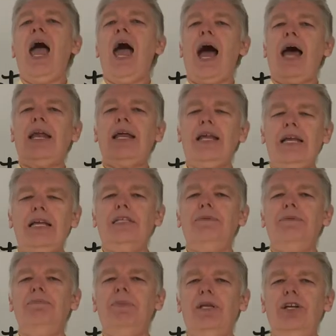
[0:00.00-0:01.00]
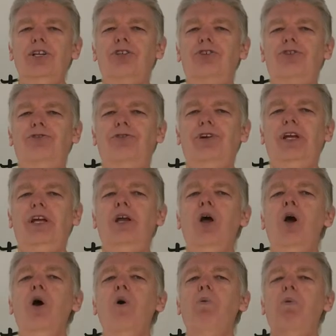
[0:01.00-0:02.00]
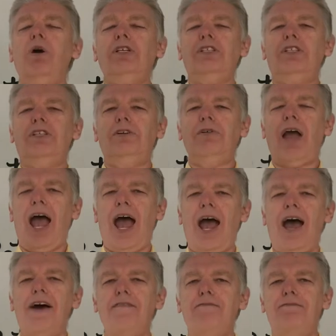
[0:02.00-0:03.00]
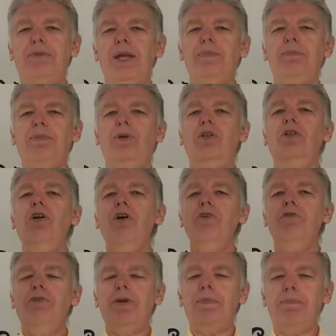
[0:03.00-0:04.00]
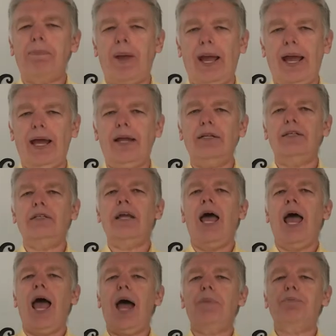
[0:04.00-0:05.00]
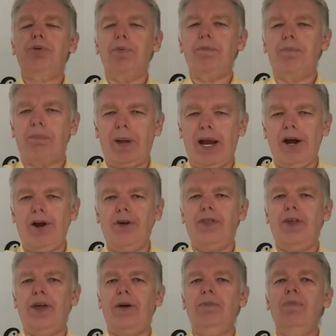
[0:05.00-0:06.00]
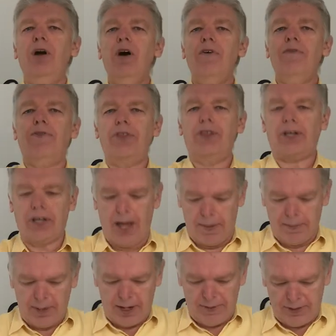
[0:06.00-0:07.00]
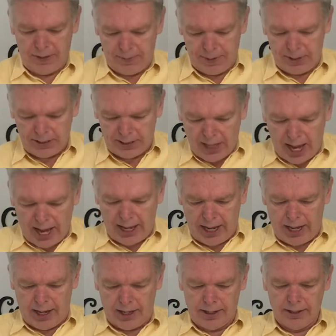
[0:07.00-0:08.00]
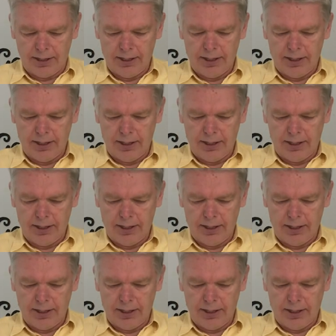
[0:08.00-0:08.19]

and his ministry was to have people repent and prepare them for the coming of the Messiah.